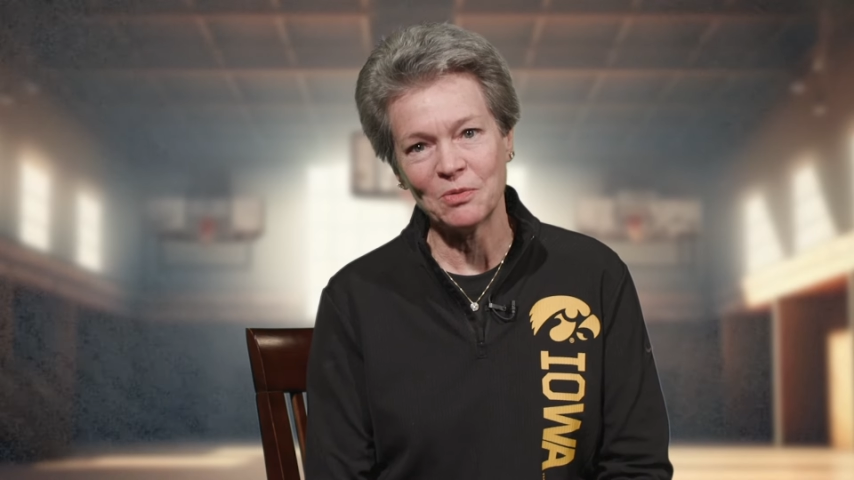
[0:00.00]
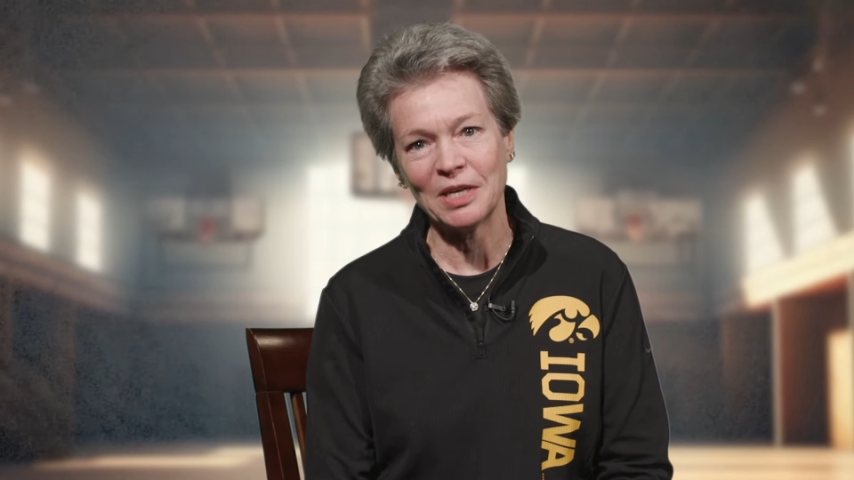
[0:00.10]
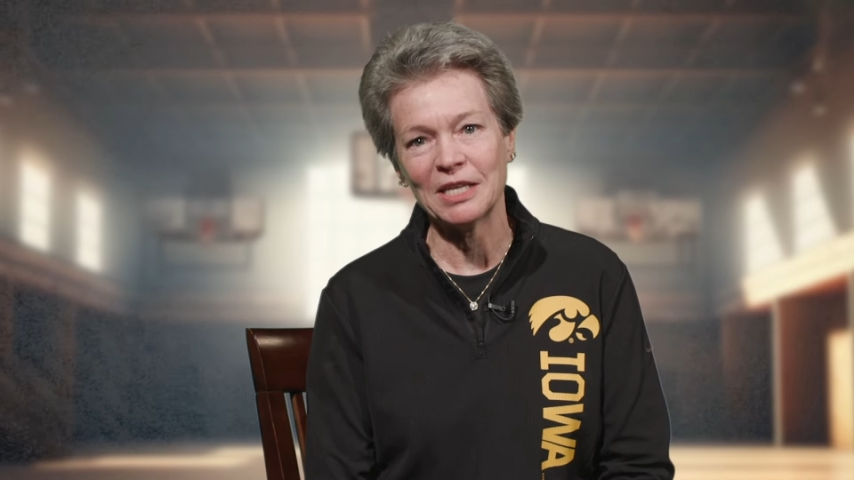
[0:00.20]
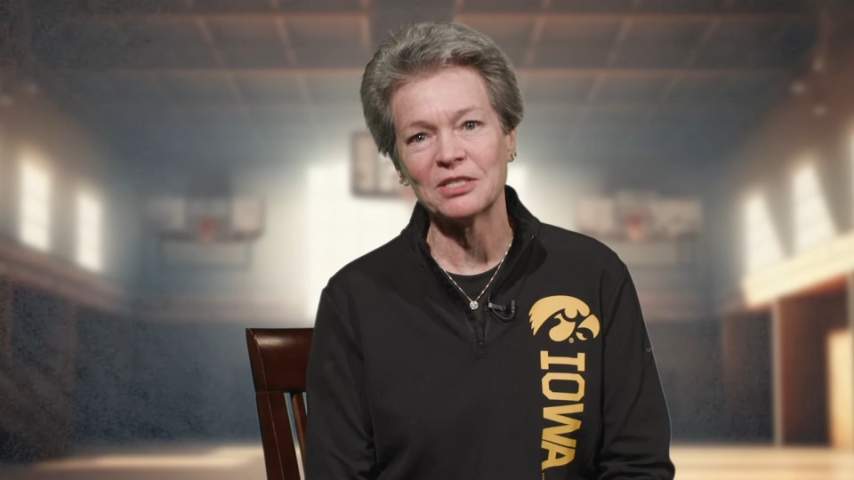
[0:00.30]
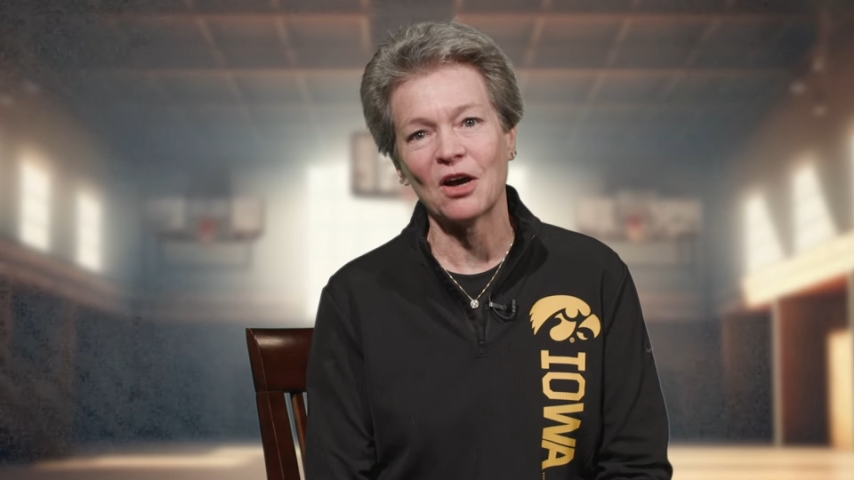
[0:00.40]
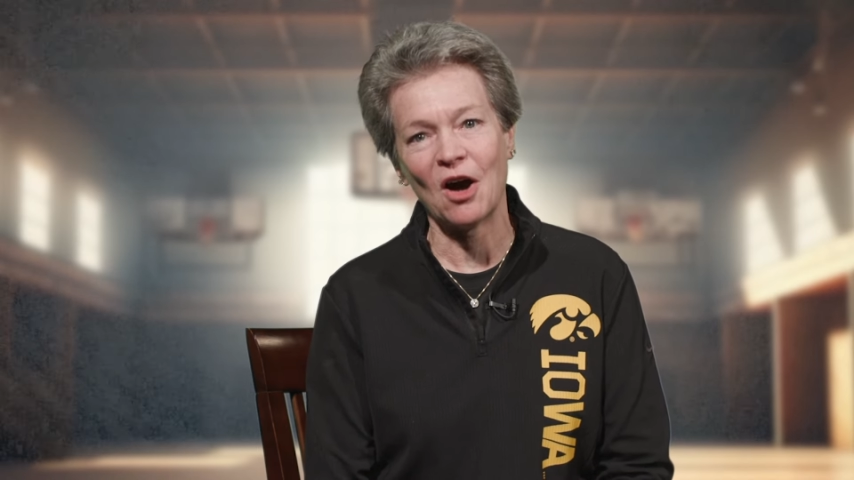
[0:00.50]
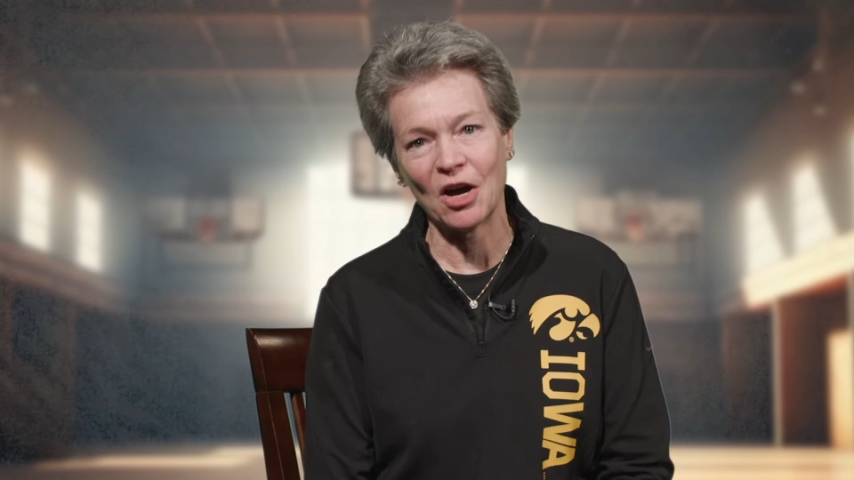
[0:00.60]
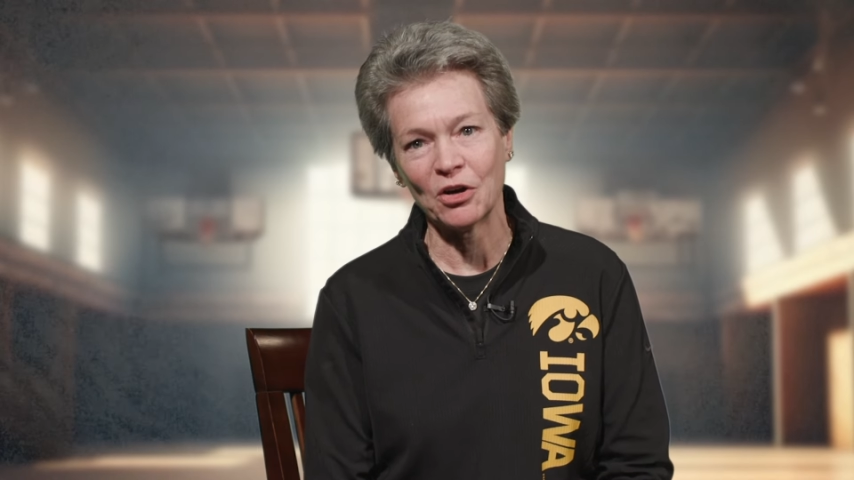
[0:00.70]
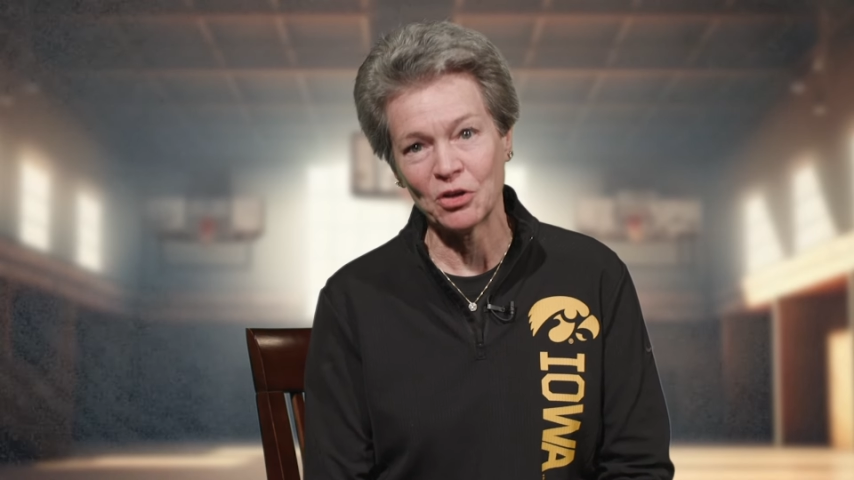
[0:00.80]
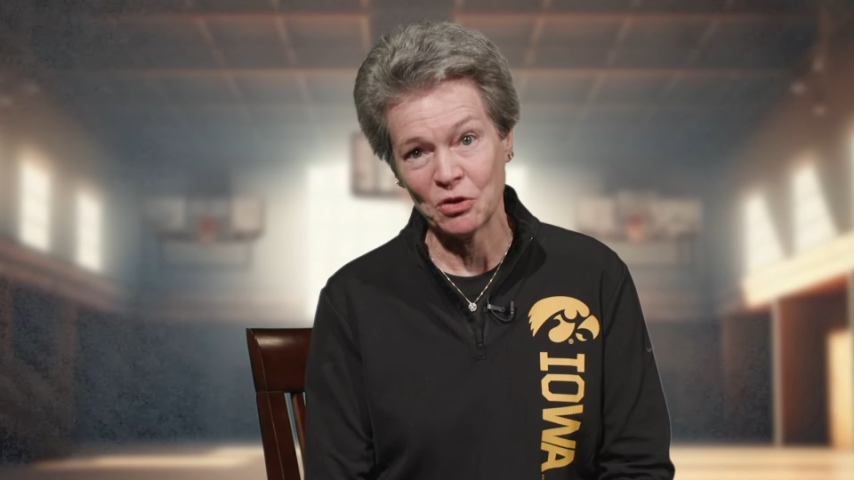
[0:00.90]
we get to
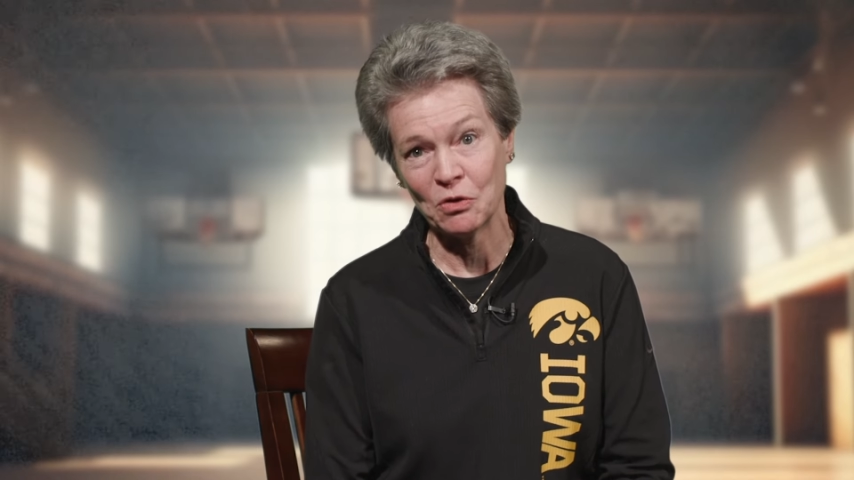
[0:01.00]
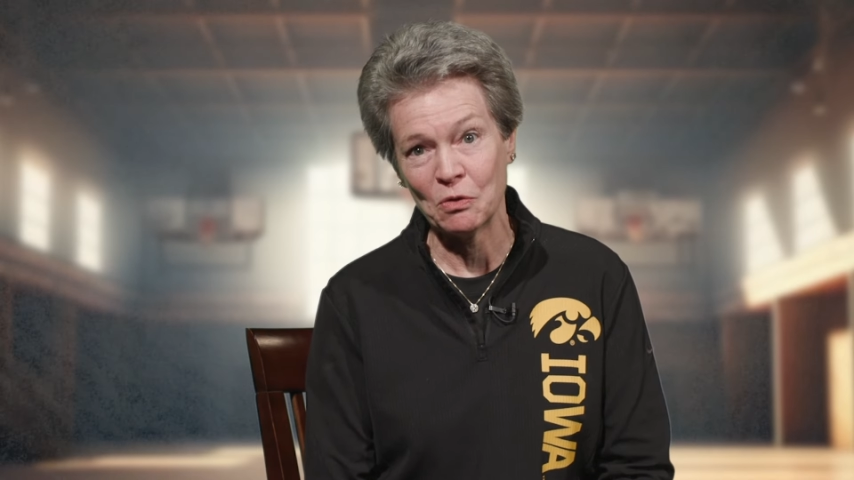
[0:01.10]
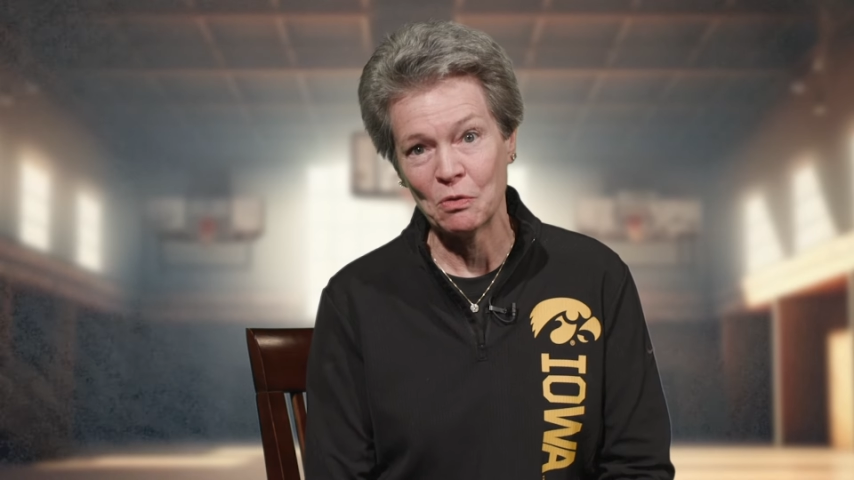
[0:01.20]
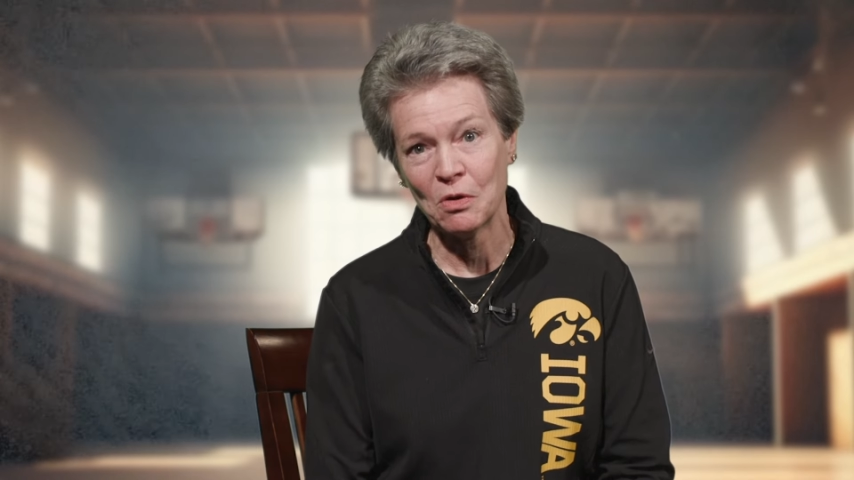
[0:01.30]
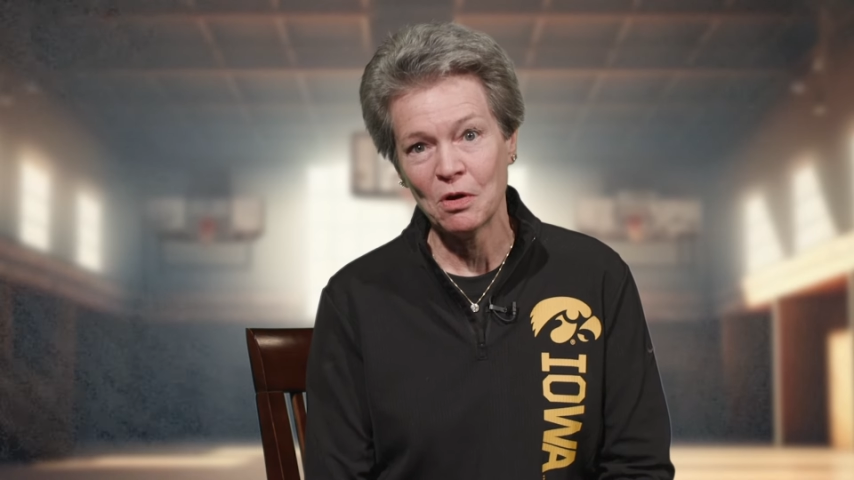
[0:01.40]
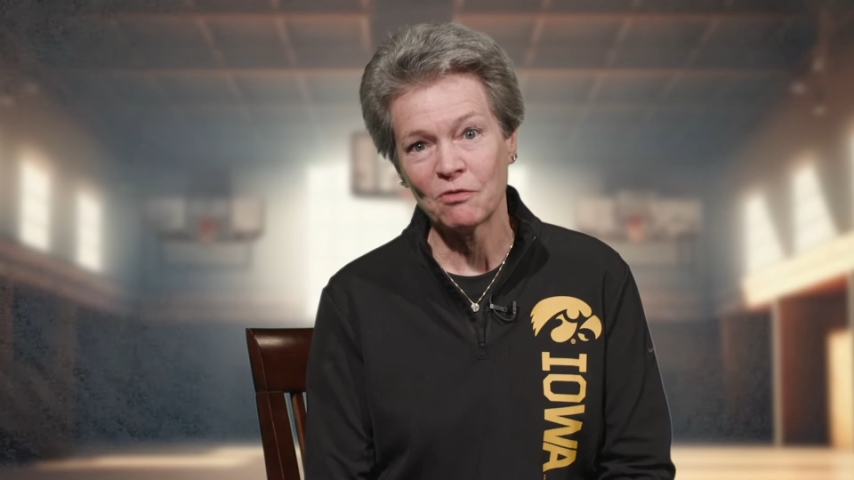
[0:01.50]
honor you